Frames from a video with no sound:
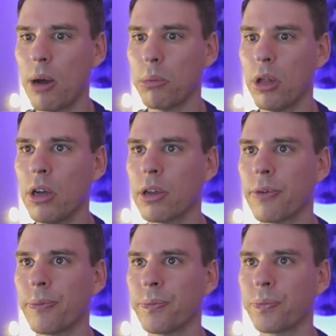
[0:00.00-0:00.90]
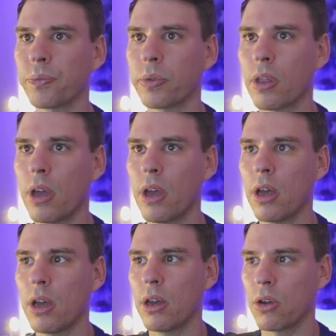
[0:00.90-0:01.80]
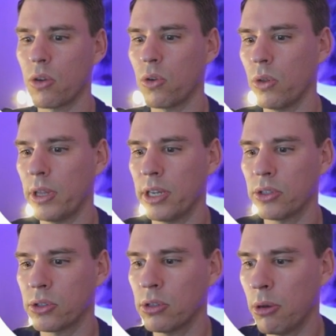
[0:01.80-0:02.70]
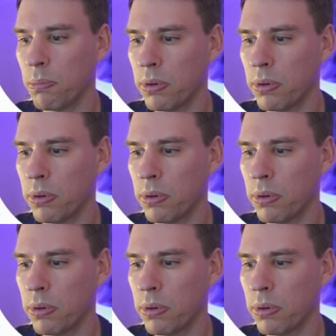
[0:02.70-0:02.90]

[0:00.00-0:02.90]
block, calling it stop.